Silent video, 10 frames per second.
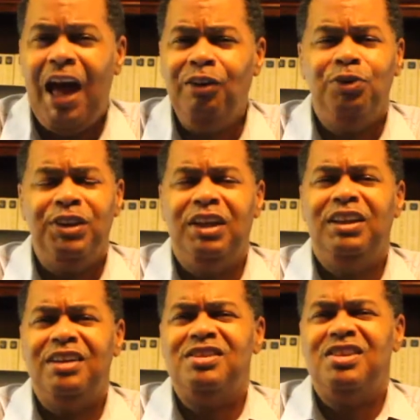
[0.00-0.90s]
I don't think
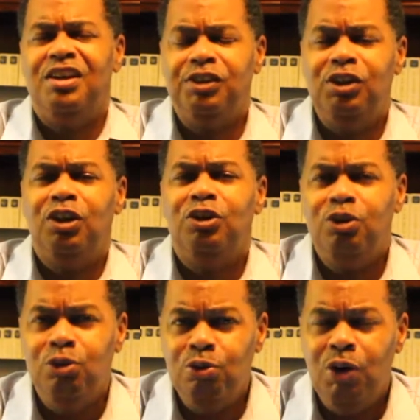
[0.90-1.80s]
there's nothing you can
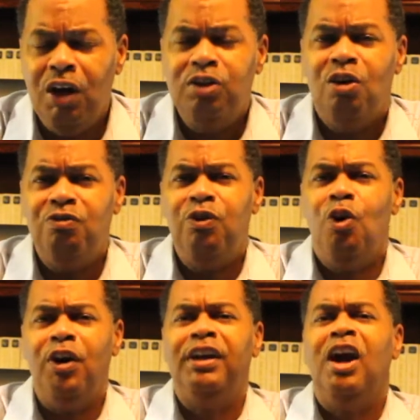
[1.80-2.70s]
do to
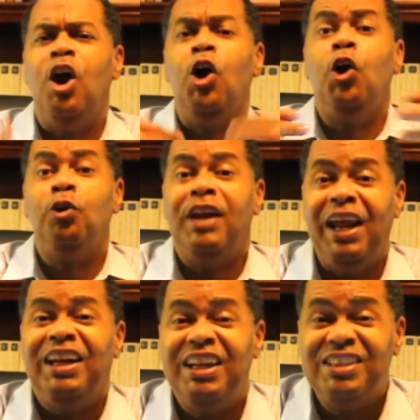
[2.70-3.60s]
avoid hurt
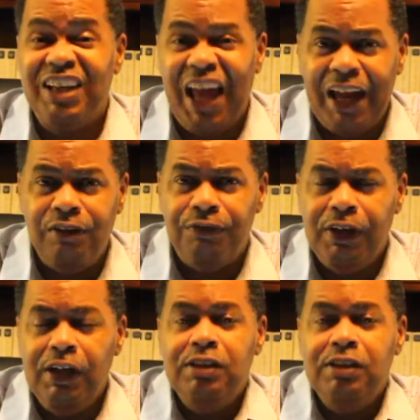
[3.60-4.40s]
in this life.